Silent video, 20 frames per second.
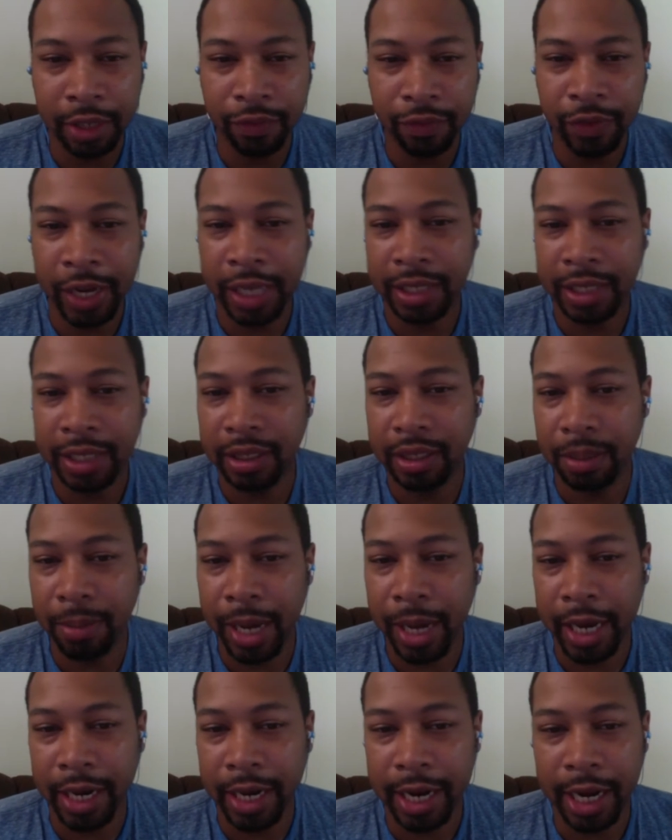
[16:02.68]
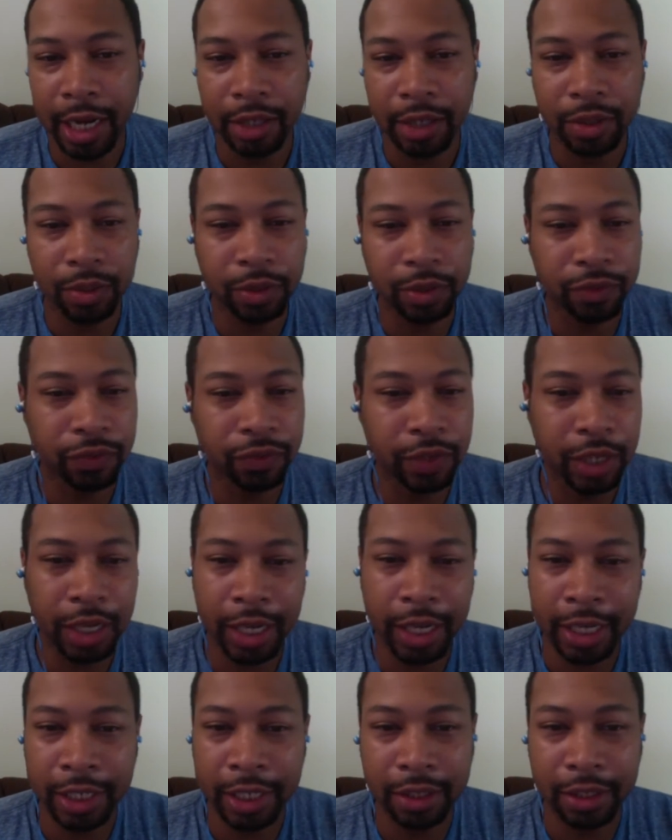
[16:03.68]
finally see the back of the house. It was full of
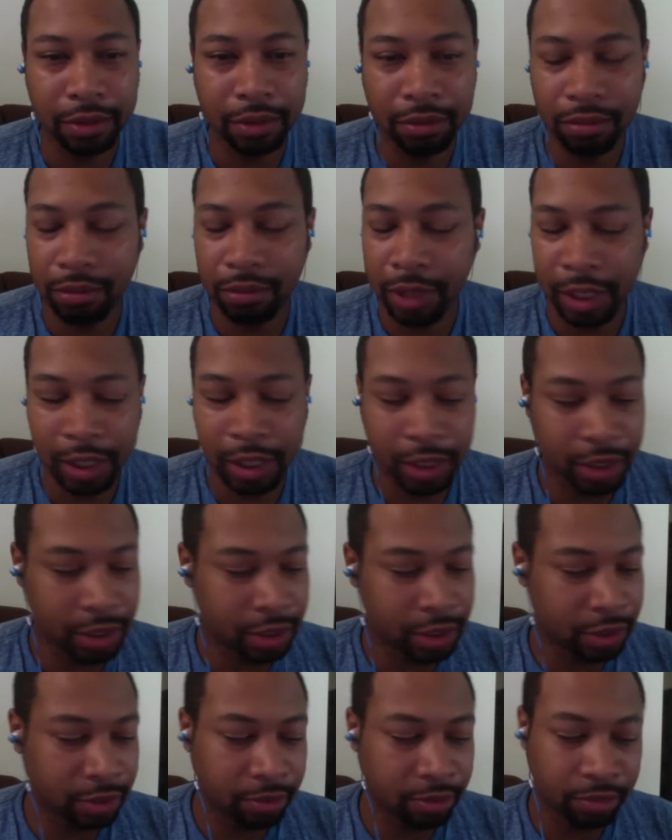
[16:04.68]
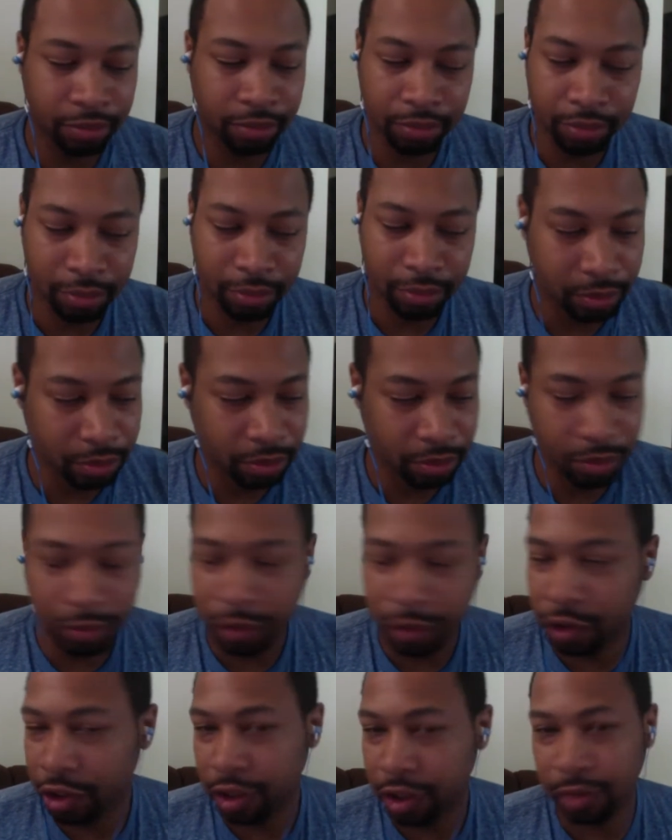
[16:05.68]
like uh,
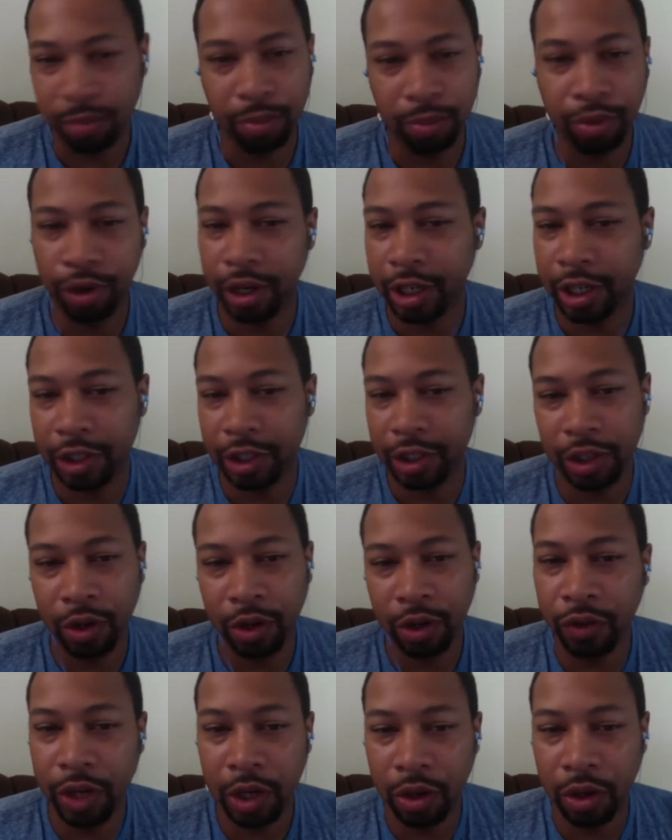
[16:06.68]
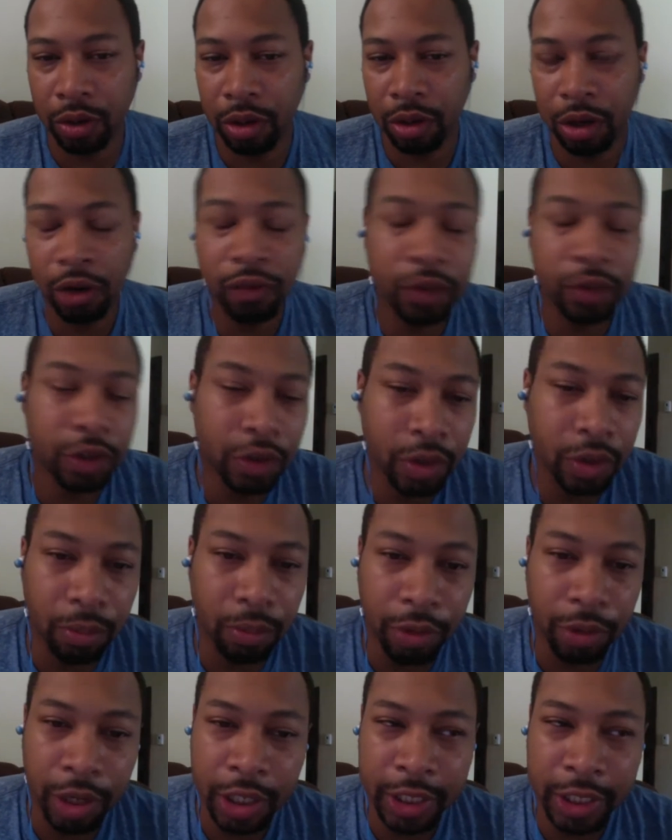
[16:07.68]
just brush, overgrown, overgrown
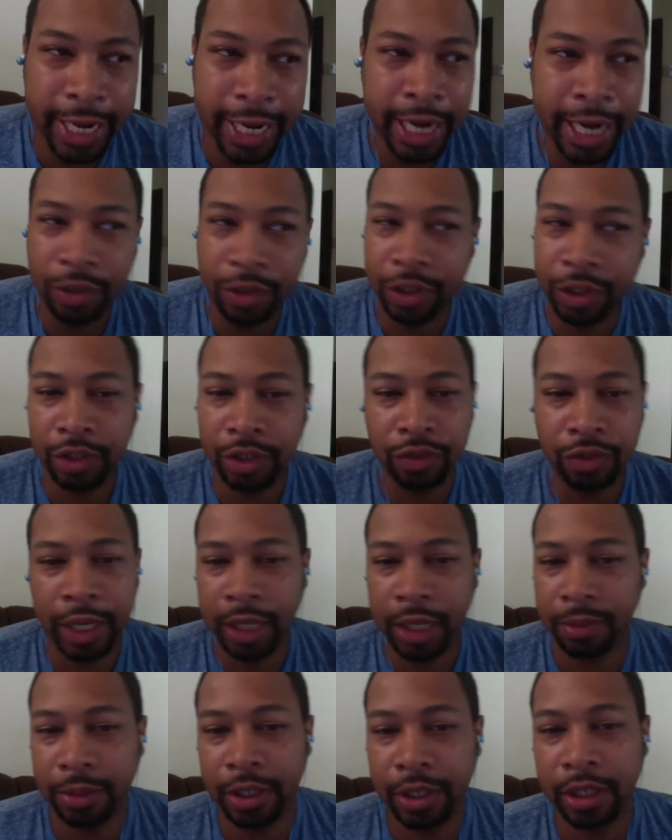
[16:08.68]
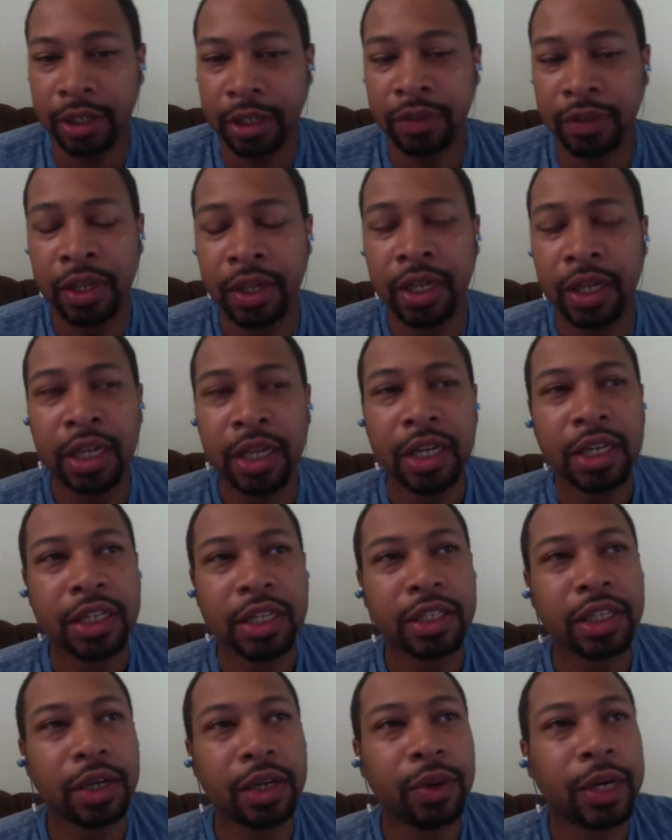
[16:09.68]
brush, couches, random stuff. So
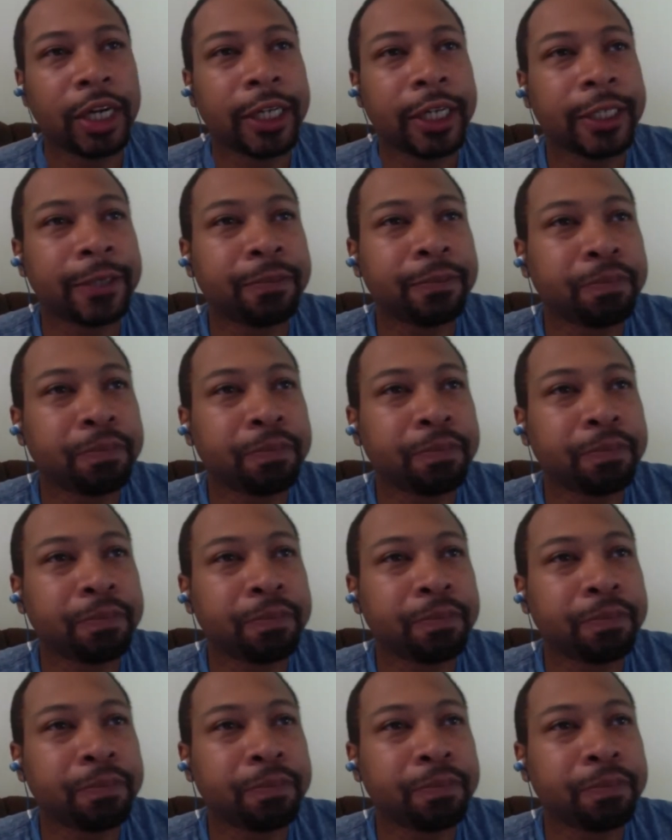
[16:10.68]
mm-hmm. uh,